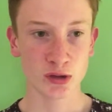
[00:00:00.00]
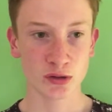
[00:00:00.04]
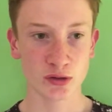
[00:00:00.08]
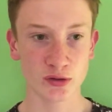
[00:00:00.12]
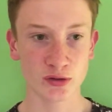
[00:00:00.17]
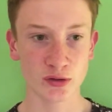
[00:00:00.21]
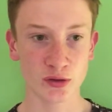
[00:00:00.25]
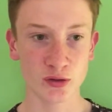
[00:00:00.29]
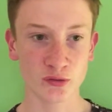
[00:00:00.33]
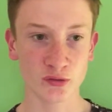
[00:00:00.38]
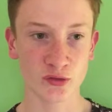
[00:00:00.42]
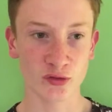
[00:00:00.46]

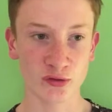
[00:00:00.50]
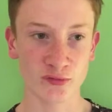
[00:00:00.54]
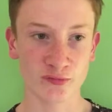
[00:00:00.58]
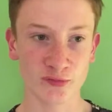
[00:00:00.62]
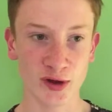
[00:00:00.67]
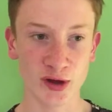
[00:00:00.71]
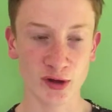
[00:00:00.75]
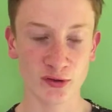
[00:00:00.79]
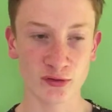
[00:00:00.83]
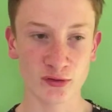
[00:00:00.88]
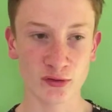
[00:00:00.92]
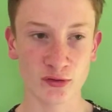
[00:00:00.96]
Those are the
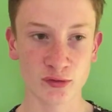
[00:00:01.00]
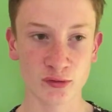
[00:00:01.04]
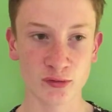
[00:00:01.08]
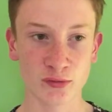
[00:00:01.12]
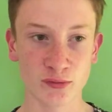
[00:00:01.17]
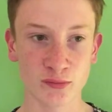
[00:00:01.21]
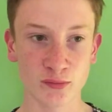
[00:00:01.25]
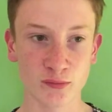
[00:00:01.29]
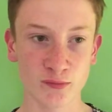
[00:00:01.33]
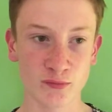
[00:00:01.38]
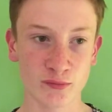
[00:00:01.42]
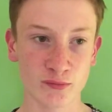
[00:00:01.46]
fans who
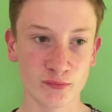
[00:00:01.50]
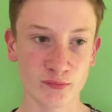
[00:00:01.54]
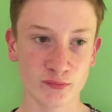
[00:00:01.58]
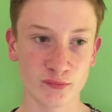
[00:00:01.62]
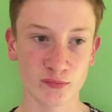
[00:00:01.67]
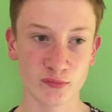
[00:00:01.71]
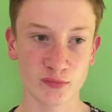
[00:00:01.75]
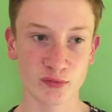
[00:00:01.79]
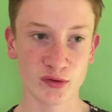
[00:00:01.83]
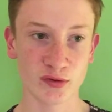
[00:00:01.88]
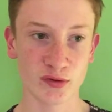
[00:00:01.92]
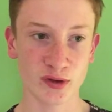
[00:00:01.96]

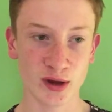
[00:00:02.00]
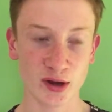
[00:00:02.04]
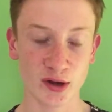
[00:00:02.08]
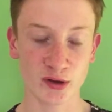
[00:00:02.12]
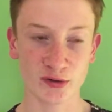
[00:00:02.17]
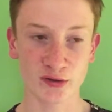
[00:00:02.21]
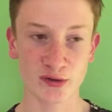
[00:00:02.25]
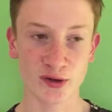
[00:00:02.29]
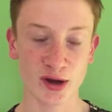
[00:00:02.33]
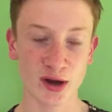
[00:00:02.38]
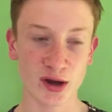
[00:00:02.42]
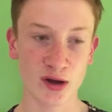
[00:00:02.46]
today are
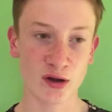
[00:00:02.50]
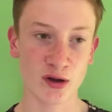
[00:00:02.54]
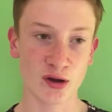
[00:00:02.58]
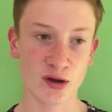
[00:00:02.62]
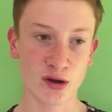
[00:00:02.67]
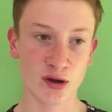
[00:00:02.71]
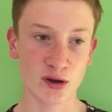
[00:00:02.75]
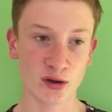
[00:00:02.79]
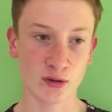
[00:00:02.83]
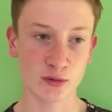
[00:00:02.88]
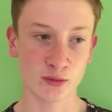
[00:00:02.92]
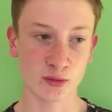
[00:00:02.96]
saying,
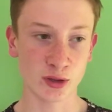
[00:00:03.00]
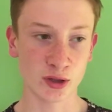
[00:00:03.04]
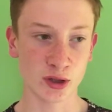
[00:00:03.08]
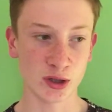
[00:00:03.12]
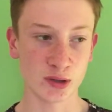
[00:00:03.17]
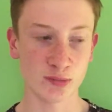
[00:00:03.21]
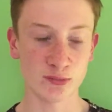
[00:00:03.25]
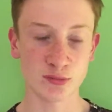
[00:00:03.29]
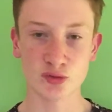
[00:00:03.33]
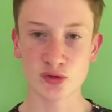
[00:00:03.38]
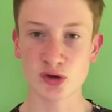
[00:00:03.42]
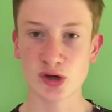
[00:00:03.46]

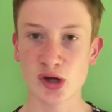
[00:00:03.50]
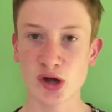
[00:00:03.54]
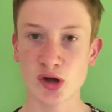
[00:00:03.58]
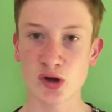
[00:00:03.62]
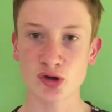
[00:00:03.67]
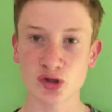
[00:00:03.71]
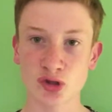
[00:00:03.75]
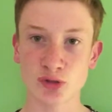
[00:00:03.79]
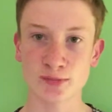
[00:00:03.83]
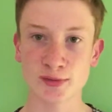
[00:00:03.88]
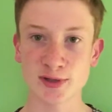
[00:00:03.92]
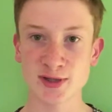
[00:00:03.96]
Mourinho
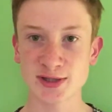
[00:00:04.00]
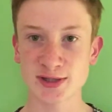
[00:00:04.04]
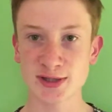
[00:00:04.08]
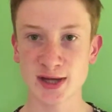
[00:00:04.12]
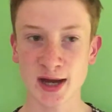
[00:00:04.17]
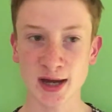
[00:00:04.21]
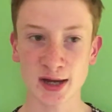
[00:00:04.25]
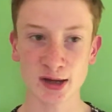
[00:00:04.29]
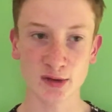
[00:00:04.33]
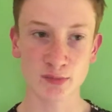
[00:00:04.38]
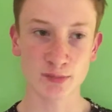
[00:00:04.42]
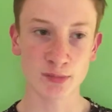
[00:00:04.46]
should be
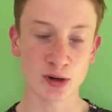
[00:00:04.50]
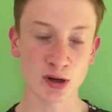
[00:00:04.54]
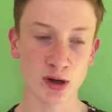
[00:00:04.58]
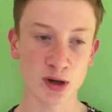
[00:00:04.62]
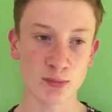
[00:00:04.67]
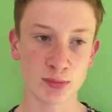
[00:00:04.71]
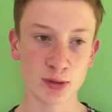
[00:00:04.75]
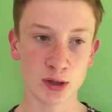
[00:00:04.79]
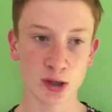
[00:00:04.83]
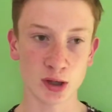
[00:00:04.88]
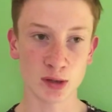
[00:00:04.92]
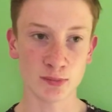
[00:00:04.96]
sacked, blah,
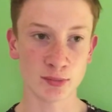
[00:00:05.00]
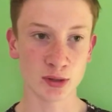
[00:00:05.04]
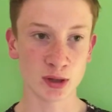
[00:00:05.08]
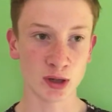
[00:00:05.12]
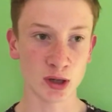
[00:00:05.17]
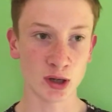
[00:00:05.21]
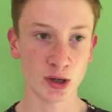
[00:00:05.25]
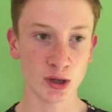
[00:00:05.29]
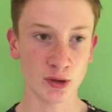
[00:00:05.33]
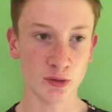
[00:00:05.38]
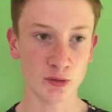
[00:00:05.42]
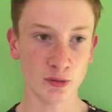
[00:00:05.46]
blah,
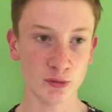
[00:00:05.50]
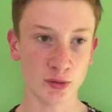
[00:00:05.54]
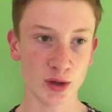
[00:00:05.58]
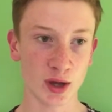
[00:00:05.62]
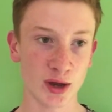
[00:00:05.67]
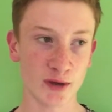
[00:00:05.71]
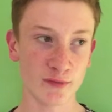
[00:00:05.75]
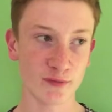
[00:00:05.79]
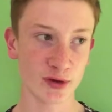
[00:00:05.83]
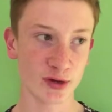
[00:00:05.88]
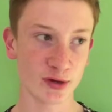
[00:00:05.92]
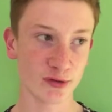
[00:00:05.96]
blah, and all
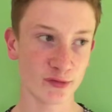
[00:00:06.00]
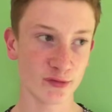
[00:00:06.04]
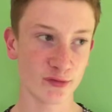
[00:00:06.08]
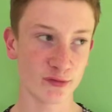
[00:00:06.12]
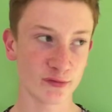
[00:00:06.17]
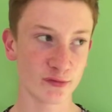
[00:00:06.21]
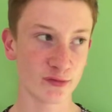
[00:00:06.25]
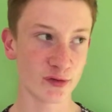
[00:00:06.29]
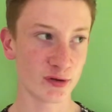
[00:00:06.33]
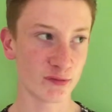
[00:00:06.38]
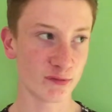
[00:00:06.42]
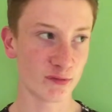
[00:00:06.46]
that he's not
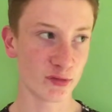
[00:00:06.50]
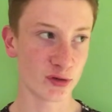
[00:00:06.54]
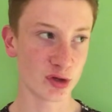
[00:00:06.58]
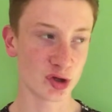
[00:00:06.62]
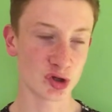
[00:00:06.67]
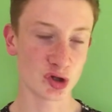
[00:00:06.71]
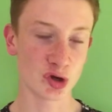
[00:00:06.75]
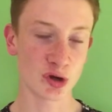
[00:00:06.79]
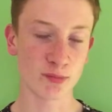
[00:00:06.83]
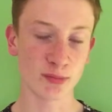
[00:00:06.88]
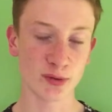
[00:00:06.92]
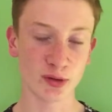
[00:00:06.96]
fit for the
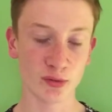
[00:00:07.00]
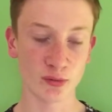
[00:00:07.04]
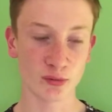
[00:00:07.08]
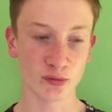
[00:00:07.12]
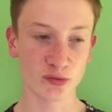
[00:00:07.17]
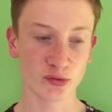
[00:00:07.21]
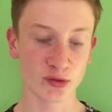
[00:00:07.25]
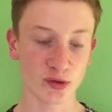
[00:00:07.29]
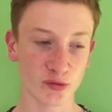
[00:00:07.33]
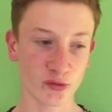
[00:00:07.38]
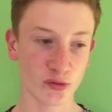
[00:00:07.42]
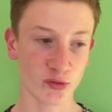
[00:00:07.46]
job and all
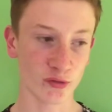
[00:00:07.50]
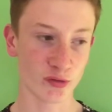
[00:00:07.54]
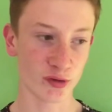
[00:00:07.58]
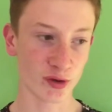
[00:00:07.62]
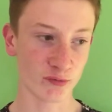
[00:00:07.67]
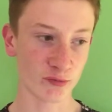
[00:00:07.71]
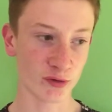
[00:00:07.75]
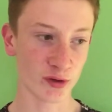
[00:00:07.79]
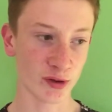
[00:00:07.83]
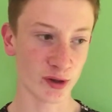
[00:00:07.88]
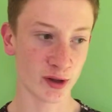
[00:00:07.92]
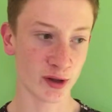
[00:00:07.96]
sorts of
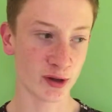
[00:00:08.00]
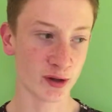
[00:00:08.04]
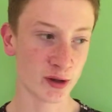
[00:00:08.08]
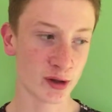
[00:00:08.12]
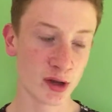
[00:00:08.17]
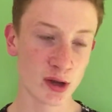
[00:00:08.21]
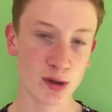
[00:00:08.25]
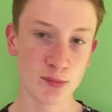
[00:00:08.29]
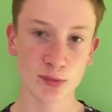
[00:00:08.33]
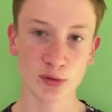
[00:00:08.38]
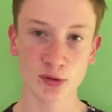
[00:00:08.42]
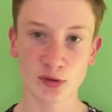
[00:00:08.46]
stuff like that,
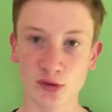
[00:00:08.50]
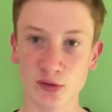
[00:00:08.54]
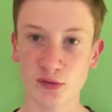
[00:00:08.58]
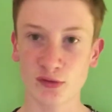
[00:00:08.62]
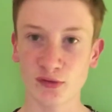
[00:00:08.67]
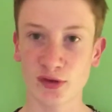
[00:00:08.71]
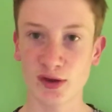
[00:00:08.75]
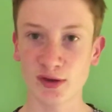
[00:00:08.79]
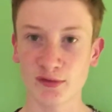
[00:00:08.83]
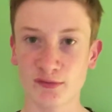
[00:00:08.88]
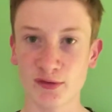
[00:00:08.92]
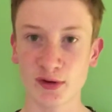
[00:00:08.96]
because
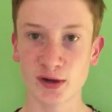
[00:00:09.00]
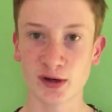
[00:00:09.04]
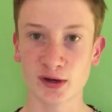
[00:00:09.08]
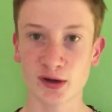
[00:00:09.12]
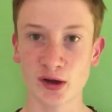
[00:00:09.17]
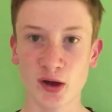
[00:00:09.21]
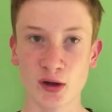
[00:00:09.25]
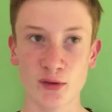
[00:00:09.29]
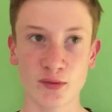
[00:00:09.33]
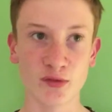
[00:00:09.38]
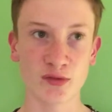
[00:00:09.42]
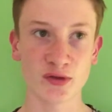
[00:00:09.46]
they think,
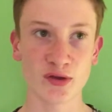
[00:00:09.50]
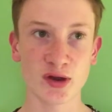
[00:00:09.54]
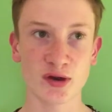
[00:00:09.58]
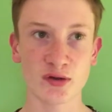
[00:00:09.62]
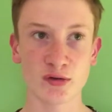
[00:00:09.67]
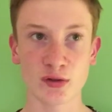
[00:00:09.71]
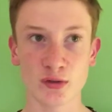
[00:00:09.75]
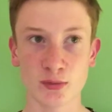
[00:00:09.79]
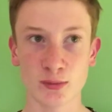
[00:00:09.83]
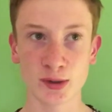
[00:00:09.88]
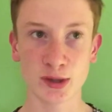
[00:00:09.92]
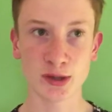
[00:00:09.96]
it's the end of
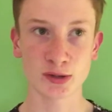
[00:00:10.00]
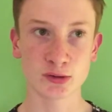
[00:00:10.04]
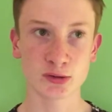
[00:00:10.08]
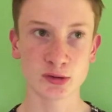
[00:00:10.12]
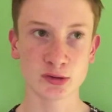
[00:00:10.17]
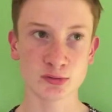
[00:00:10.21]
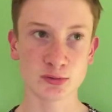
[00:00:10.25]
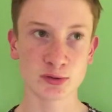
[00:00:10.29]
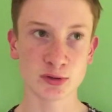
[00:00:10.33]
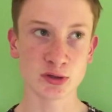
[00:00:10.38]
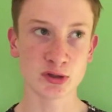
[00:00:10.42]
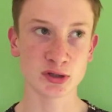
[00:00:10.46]
the world because
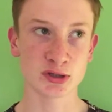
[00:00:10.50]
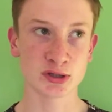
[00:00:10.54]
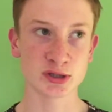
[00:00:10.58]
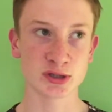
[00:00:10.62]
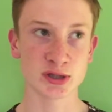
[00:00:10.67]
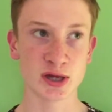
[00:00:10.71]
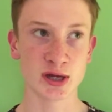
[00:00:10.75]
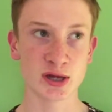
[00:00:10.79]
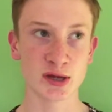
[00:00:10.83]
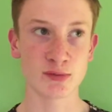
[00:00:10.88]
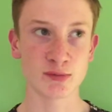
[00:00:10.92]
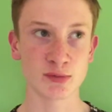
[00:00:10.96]
we lost
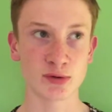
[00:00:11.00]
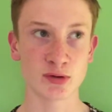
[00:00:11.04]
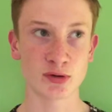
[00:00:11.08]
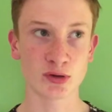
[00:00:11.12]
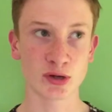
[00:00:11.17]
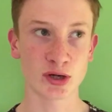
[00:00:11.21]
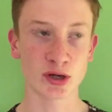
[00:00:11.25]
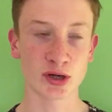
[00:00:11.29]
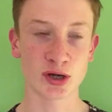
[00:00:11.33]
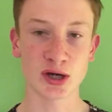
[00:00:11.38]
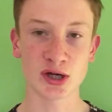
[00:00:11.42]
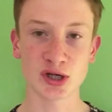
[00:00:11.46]
today, we're not
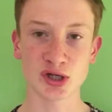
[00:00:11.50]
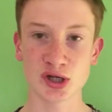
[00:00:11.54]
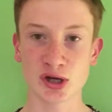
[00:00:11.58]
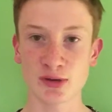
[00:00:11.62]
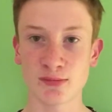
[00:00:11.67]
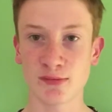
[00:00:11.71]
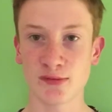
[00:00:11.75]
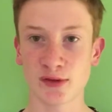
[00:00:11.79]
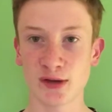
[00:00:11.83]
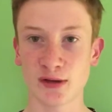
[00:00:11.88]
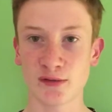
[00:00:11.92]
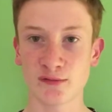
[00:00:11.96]
going to get
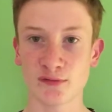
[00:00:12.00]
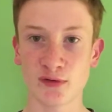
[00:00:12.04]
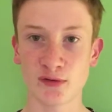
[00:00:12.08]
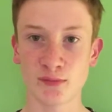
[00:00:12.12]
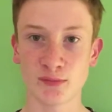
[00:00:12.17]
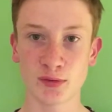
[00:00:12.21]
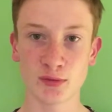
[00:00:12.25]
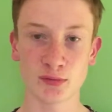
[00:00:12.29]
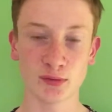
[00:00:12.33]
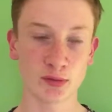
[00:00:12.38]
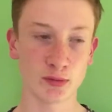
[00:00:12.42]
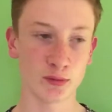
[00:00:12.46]
Champions League
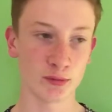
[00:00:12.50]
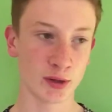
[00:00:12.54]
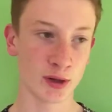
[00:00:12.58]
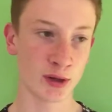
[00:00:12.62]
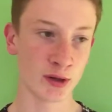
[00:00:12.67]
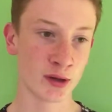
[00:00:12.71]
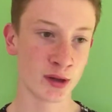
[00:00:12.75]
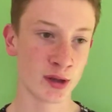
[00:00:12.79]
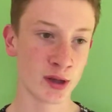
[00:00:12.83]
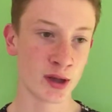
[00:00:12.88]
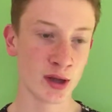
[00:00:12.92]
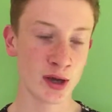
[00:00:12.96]
football and all that.
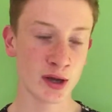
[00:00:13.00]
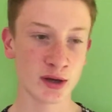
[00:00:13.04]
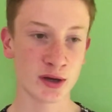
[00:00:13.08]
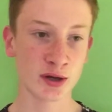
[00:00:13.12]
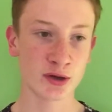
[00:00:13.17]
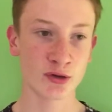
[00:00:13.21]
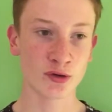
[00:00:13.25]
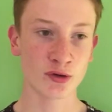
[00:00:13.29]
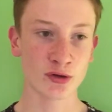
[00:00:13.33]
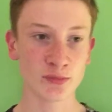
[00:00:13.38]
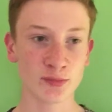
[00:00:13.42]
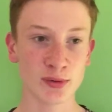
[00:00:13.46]
And then
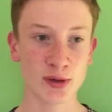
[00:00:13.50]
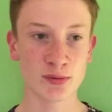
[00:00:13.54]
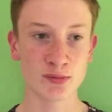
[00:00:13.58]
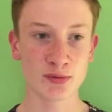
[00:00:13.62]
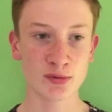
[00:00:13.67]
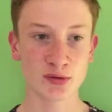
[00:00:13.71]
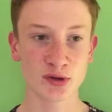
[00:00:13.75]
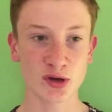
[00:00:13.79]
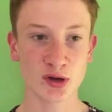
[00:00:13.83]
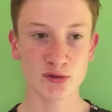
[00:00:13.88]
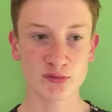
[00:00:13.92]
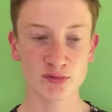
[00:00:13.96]
you've got the people
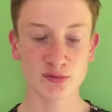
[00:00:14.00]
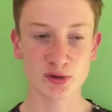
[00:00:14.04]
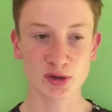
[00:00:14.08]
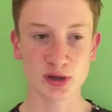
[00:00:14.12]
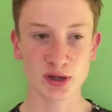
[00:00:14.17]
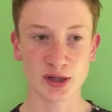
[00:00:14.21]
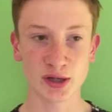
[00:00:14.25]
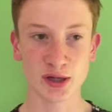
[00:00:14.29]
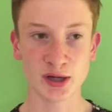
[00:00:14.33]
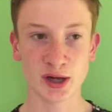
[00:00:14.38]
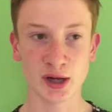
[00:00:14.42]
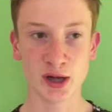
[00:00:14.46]
who don't
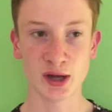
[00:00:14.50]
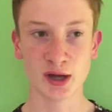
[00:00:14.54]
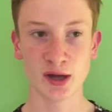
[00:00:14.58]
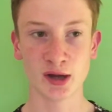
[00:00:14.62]
really